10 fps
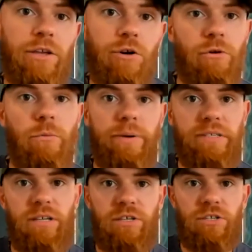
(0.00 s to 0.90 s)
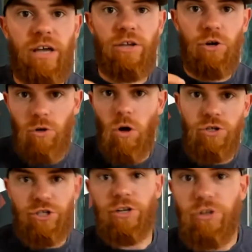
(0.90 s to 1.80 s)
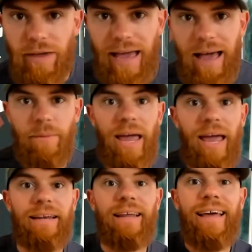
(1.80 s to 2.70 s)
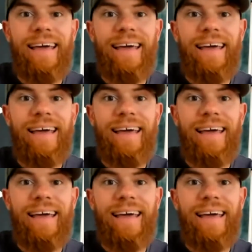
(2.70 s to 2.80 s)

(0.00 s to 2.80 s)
your own business and you're launching a new campaign,